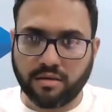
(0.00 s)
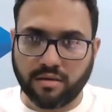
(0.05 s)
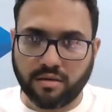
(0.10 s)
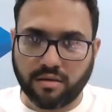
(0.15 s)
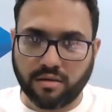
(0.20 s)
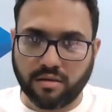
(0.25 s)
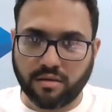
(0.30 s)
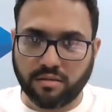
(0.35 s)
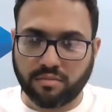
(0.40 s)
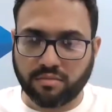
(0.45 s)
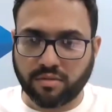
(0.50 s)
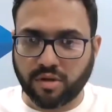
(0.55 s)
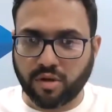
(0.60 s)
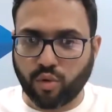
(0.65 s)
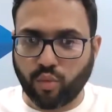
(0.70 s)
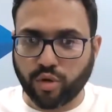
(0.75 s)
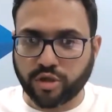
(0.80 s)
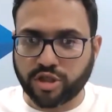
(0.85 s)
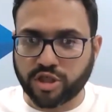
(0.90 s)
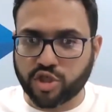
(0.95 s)
the
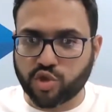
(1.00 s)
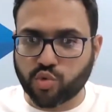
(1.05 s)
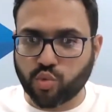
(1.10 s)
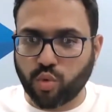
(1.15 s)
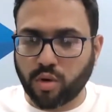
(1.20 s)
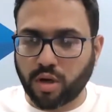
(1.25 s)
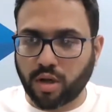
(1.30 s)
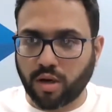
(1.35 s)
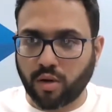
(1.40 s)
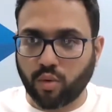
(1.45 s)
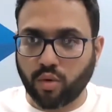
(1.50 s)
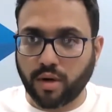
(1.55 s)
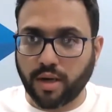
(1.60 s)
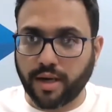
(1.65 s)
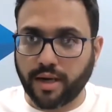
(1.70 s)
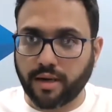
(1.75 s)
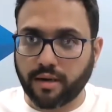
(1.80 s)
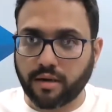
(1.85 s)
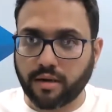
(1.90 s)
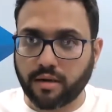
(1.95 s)
questions were around
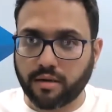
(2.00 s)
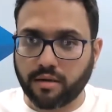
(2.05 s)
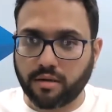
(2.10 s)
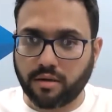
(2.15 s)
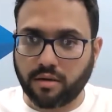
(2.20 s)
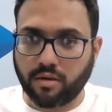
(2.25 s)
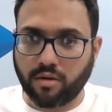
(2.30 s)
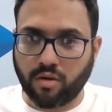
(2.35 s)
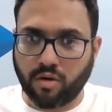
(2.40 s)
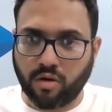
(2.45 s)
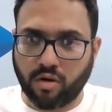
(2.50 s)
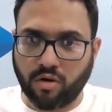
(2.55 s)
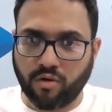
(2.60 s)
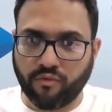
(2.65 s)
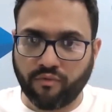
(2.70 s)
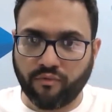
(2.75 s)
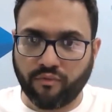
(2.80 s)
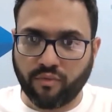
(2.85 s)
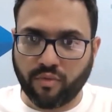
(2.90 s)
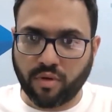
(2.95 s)
that of
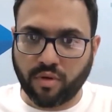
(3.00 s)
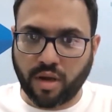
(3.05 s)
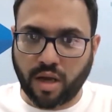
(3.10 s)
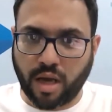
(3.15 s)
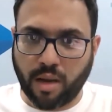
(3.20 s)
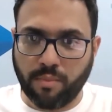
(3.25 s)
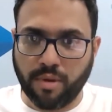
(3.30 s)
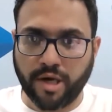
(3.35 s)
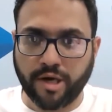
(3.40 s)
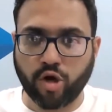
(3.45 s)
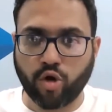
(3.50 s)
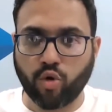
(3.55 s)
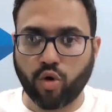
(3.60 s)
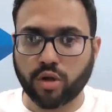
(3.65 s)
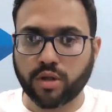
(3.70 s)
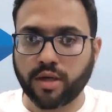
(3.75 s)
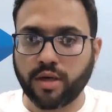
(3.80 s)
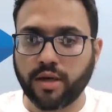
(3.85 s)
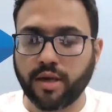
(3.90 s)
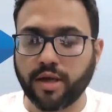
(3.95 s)
ability to
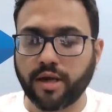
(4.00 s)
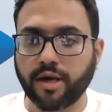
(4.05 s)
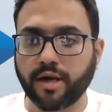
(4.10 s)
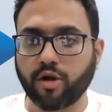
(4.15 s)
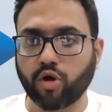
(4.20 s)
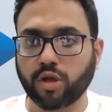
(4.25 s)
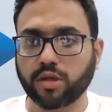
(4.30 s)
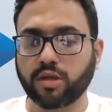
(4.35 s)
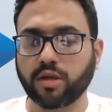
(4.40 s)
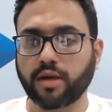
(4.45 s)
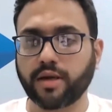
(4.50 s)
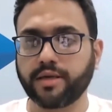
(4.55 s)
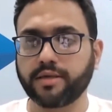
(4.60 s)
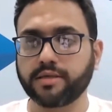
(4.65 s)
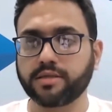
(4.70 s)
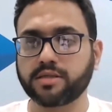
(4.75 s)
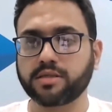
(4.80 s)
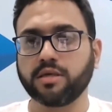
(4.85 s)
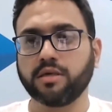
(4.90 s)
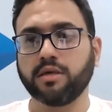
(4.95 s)
authenticate and
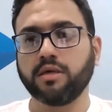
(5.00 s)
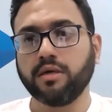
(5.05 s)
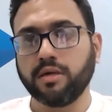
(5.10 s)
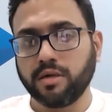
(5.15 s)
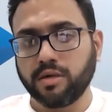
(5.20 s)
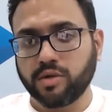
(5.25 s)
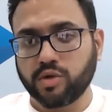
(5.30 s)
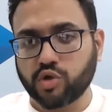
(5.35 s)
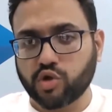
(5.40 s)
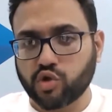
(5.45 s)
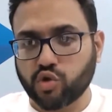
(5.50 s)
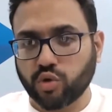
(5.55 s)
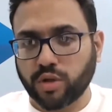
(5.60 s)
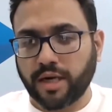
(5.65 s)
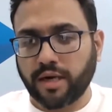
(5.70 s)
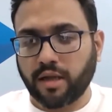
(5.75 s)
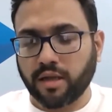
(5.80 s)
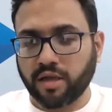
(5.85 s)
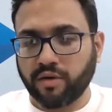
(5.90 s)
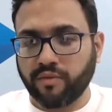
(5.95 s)
authorize, so
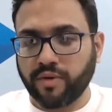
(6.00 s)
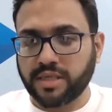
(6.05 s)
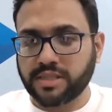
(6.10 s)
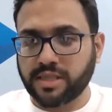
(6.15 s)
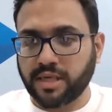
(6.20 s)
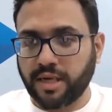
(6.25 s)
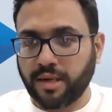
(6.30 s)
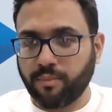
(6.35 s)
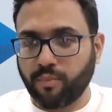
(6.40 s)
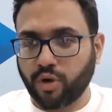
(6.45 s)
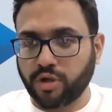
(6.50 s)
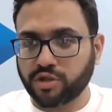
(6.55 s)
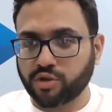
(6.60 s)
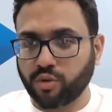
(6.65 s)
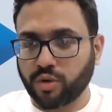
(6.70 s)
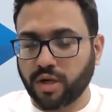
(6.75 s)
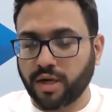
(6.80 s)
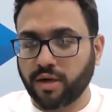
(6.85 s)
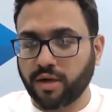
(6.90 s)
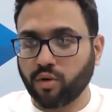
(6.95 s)
that otherwise the endpoints
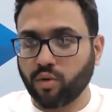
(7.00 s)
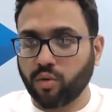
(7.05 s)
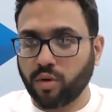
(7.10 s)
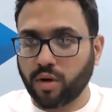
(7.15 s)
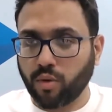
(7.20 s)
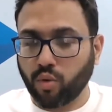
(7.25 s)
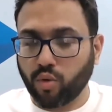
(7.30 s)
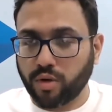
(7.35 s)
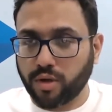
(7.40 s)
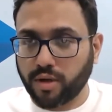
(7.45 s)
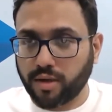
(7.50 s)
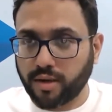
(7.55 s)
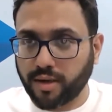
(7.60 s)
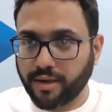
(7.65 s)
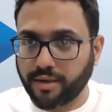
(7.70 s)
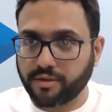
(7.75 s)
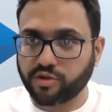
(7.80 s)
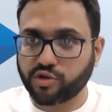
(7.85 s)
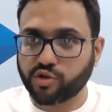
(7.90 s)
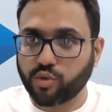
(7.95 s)
could get overloaded,
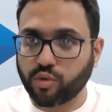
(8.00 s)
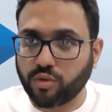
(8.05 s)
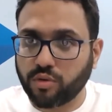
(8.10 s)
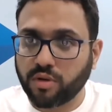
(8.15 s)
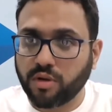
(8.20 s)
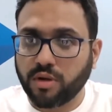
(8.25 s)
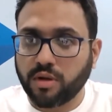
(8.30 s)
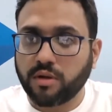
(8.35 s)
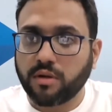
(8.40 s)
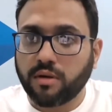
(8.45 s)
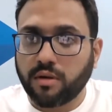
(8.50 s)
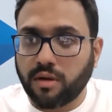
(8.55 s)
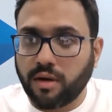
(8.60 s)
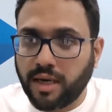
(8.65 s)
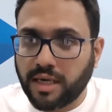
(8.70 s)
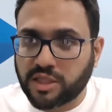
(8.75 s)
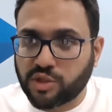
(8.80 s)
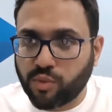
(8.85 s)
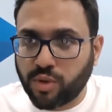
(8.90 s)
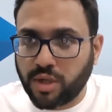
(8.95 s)
right? So
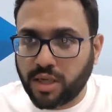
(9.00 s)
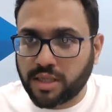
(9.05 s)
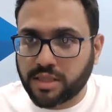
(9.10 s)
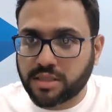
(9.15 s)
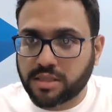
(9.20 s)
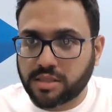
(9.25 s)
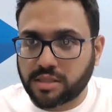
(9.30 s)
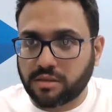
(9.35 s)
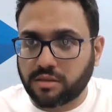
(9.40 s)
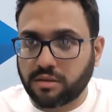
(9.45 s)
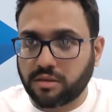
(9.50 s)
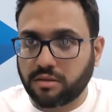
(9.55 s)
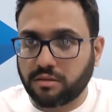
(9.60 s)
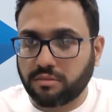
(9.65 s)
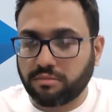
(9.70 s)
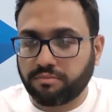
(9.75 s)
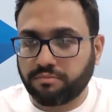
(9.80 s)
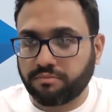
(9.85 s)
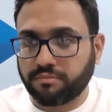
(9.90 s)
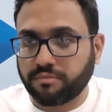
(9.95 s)
as well as
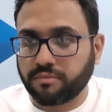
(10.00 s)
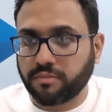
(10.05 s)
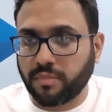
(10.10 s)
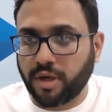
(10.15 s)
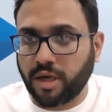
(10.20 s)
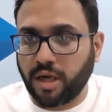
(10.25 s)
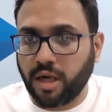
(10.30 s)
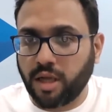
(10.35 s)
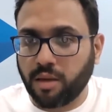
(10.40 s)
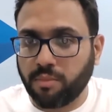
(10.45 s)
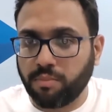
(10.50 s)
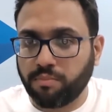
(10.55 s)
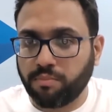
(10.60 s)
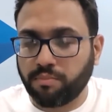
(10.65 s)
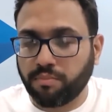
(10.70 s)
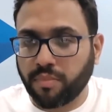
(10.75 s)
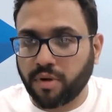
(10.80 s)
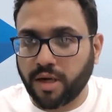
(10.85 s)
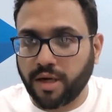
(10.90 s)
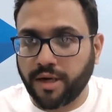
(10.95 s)
end up
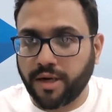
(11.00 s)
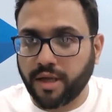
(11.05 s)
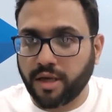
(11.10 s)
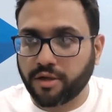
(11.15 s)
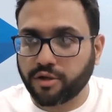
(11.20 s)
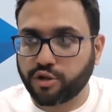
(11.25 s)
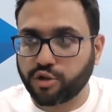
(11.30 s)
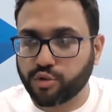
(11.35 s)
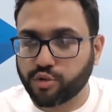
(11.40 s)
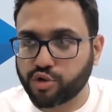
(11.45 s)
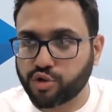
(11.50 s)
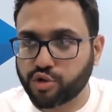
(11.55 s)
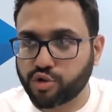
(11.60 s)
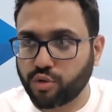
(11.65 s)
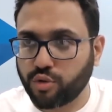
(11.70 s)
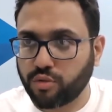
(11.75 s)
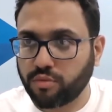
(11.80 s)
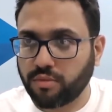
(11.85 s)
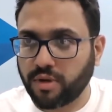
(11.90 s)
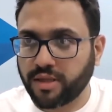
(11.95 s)
creating issues.
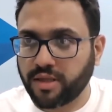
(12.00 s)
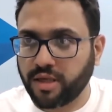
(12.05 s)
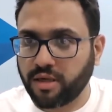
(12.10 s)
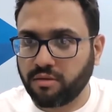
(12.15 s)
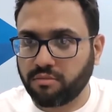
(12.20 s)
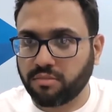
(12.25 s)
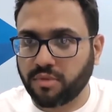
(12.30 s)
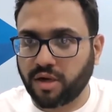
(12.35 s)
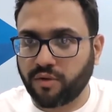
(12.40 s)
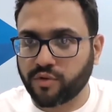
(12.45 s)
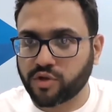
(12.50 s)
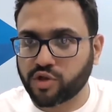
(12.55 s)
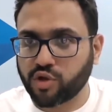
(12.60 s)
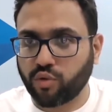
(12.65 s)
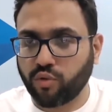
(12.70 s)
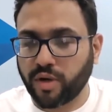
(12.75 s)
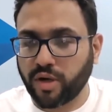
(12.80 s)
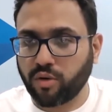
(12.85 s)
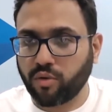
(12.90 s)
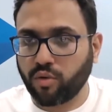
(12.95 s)
So I think that was a
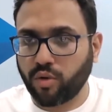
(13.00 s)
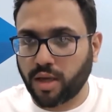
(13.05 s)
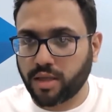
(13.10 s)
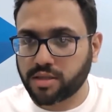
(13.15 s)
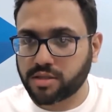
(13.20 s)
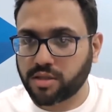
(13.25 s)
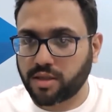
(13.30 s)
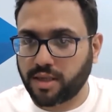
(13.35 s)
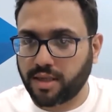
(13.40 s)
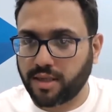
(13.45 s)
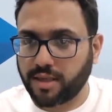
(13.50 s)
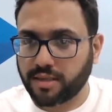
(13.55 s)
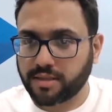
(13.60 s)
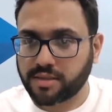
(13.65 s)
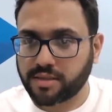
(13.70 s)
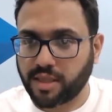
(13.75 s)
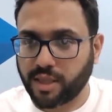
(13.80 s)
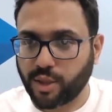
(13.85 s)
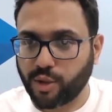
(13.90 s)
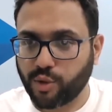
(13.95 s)
good answer, Alex.
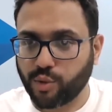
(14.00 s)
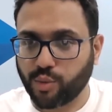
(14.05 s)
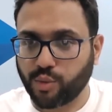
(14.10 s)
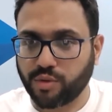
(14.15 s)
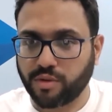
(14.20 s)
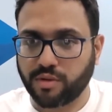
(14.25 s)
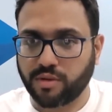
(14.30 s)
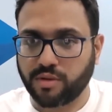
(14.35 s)
Thank you.